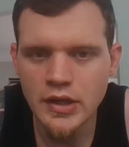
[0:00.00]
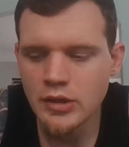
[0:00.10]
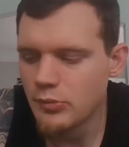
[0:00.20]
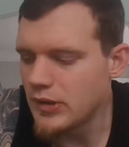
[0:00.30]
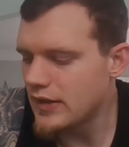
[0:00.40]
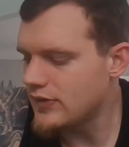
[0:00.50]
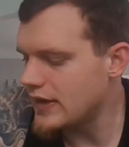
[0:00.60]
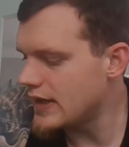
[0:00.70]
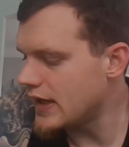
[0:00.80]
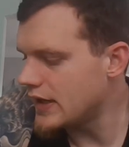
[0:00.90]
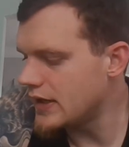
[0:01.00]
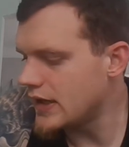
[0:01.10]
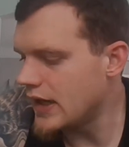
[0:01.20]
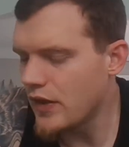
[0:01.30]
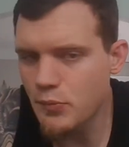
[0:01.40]
PSA on
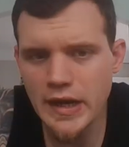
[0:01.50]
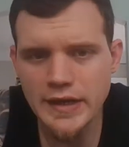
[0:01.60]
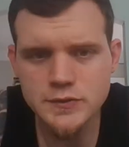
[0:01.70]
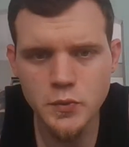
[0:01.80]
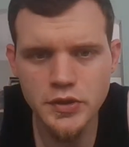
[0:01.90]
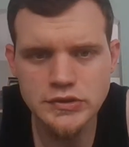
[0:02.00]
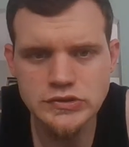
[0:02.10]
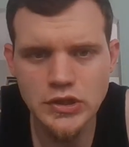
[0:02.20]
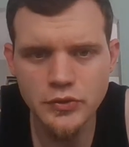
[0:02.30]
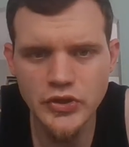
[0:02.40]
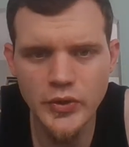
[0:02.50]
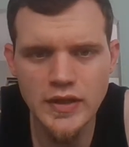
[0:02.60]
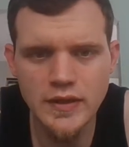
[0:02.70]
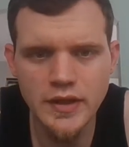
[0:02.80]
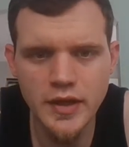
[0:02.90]
how the box works. So Don't Eat
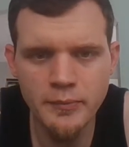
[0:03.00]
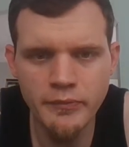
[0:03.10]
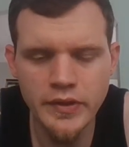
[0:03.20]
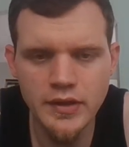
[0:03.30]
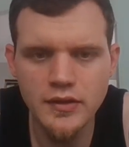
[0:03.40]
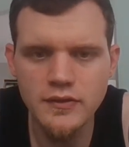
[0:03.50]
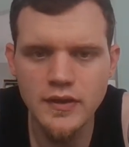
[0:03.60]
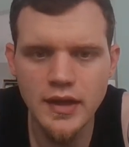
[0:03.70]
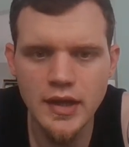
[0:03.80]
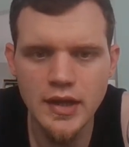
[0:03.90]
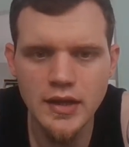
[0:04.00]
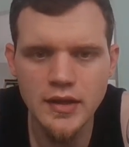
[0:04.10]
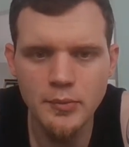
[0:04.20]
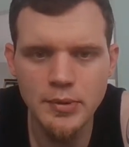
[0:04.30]
the Gum is a company